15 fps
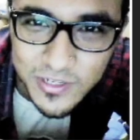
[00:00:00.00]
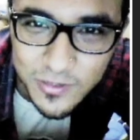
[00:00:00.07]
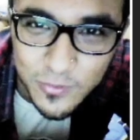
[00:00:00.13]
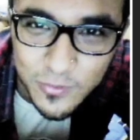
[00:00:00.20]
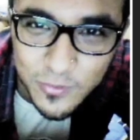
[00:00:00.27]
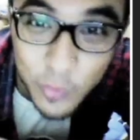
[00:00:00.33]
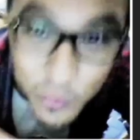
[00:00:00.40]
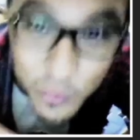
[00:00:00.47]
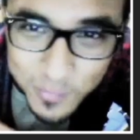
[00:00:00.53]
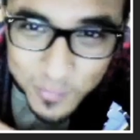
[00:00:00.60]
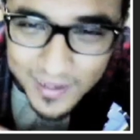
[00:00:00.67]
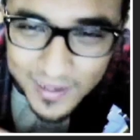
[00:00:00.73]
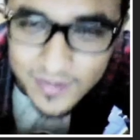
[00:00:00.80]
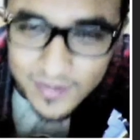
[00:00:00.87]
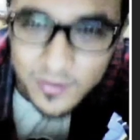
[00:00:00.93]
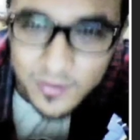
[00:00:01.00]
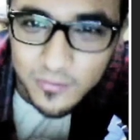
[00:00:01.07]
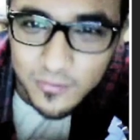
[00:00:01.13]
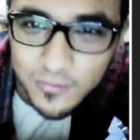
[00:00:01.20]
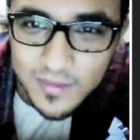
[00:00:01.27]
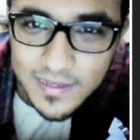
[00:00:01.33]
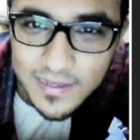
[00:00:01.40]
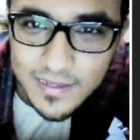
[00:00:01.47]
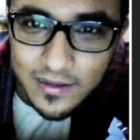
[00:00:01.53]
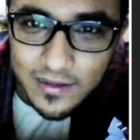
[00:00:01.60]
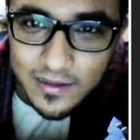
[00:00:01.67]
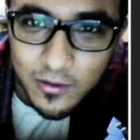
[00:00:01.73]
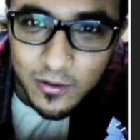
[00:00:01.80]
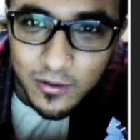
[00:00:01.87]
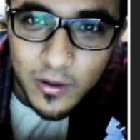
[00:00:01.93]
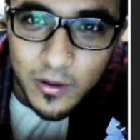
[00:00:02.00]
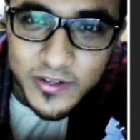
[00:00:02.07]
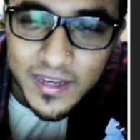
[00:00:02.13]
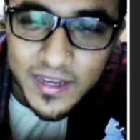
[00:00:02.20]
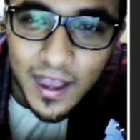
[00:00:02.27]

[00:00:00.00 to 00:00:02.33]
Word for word: The successful ones chosen by a recruitment